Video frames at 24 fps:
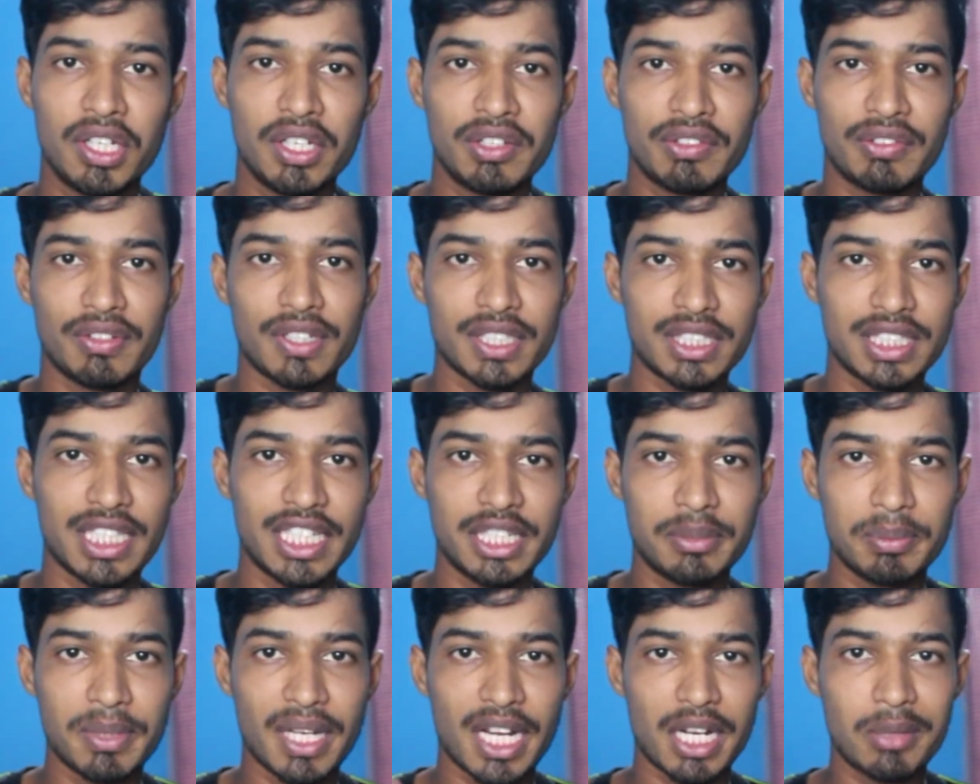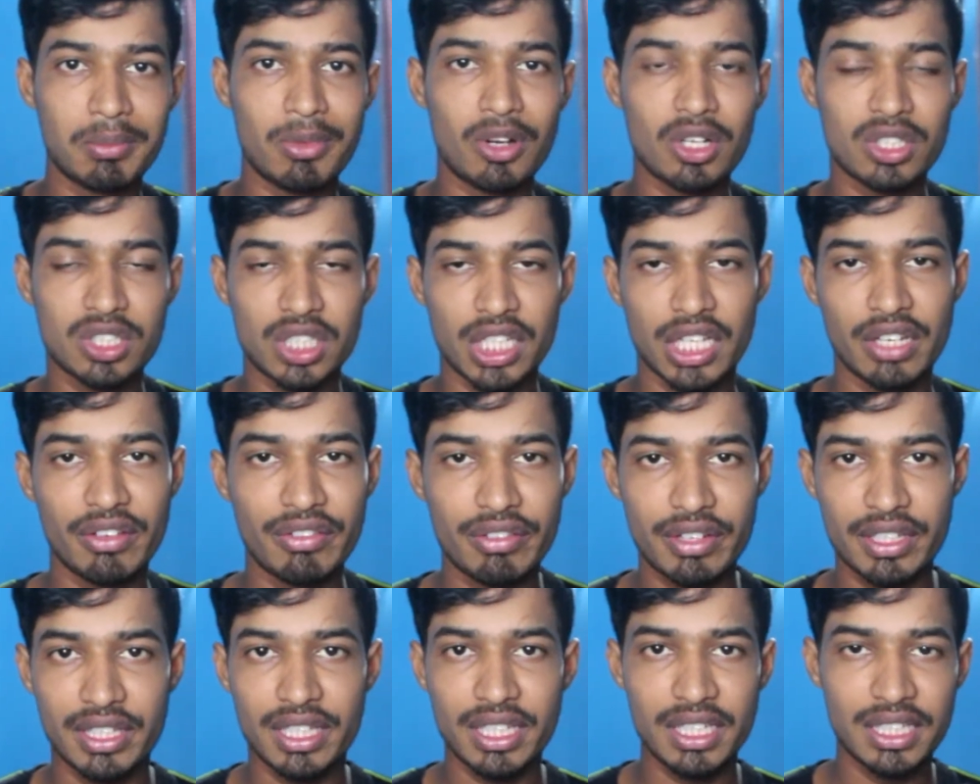first let me unbox
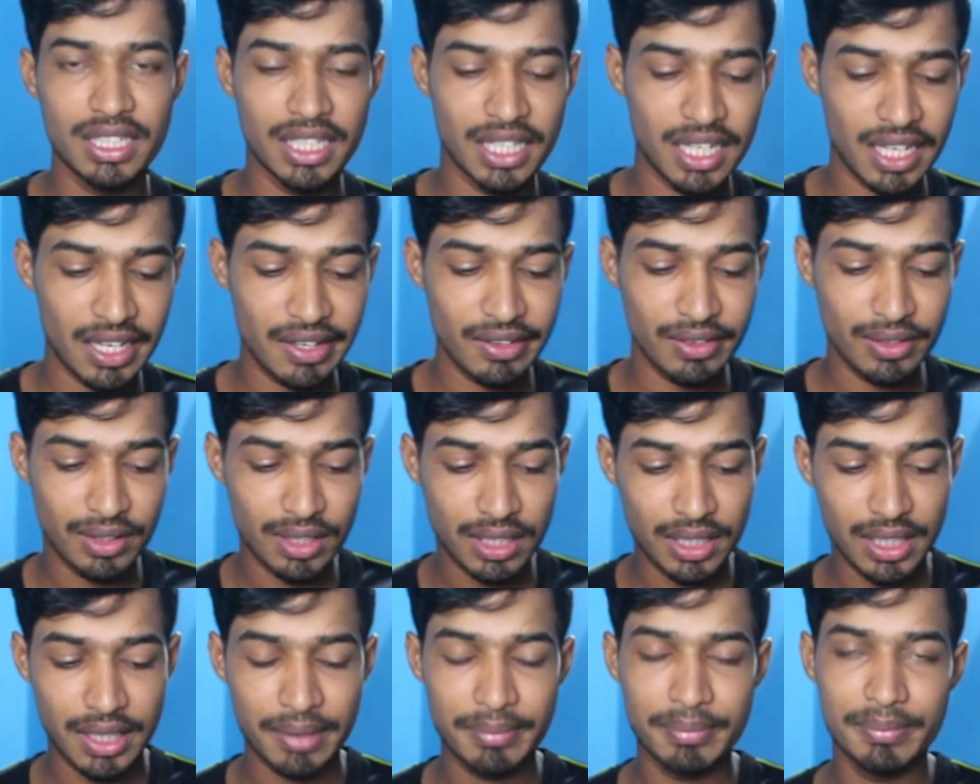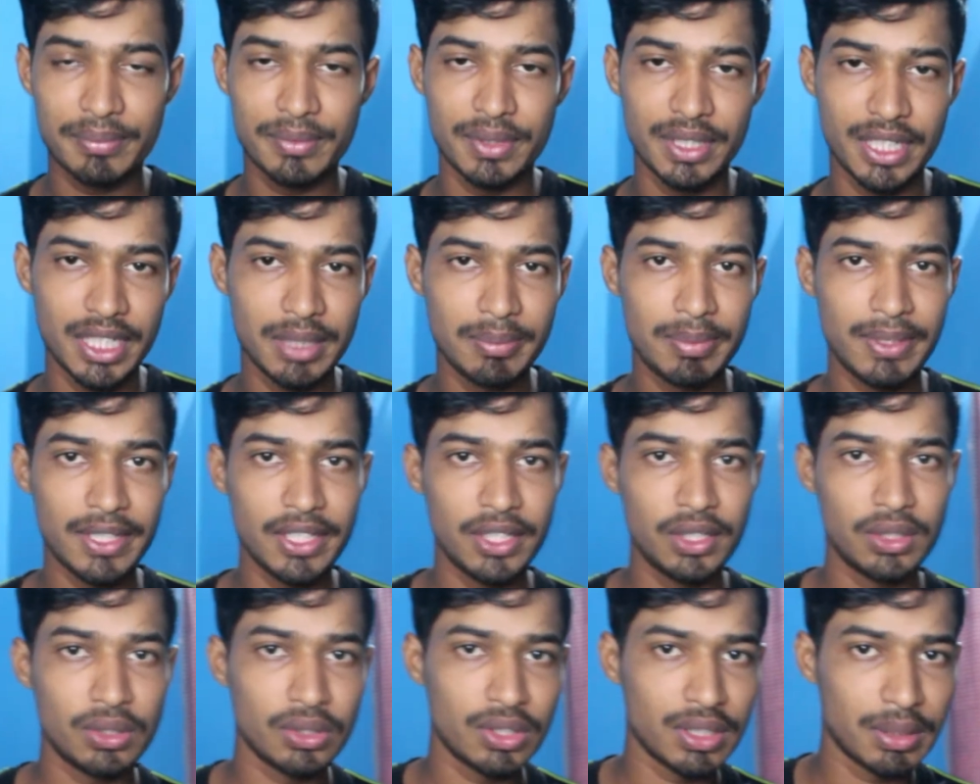everything, then I come deeply
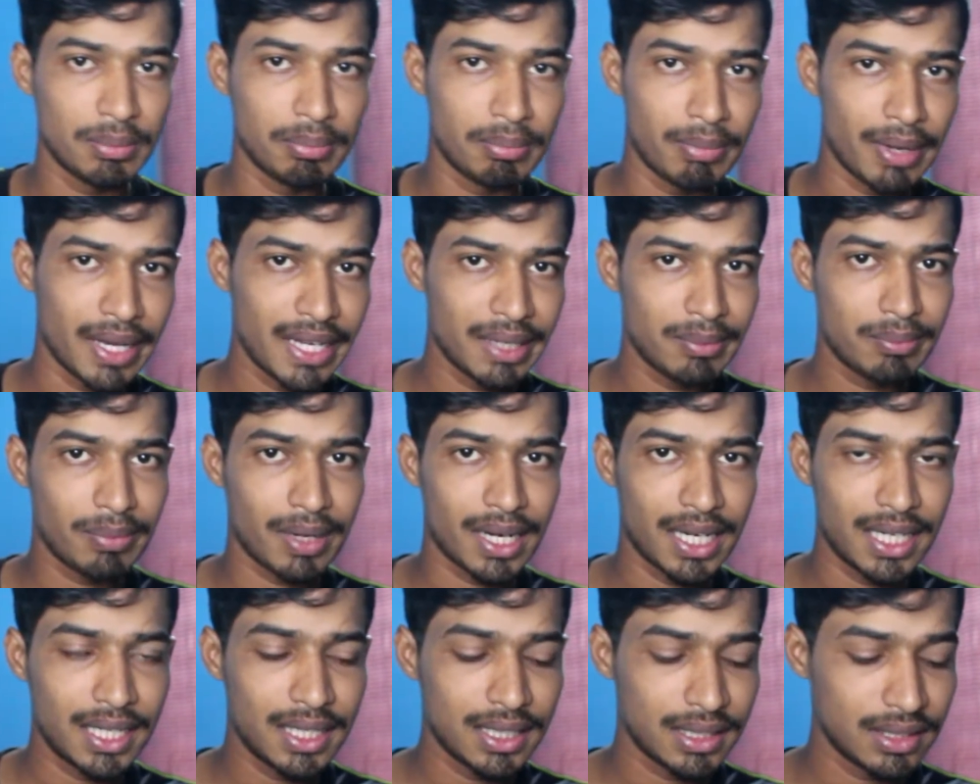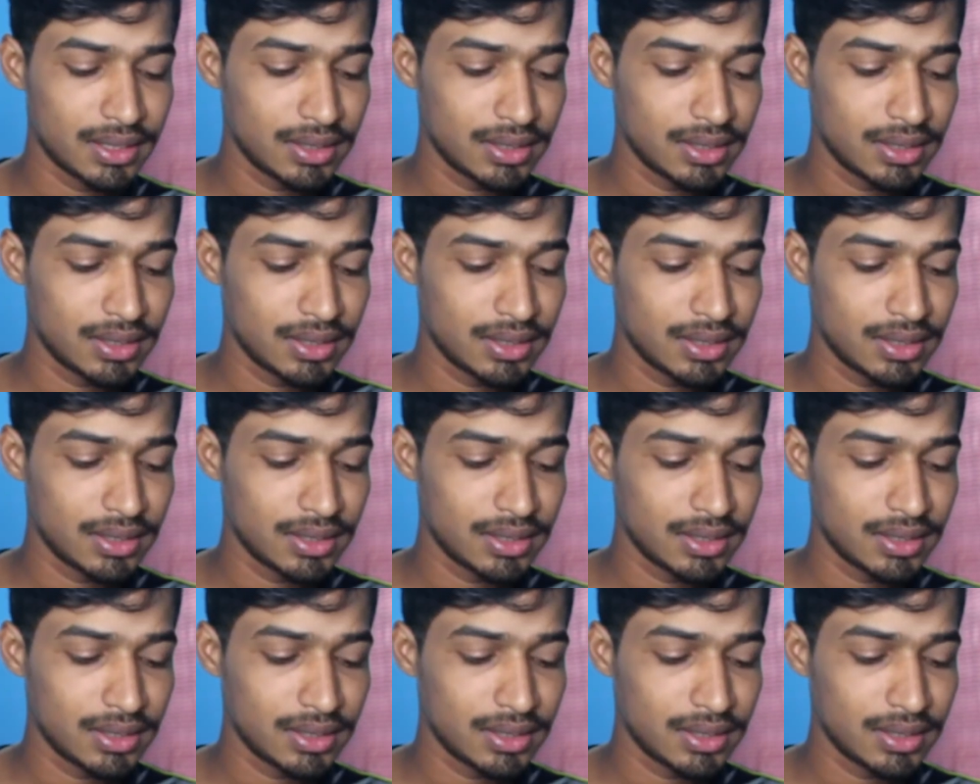into the mic part.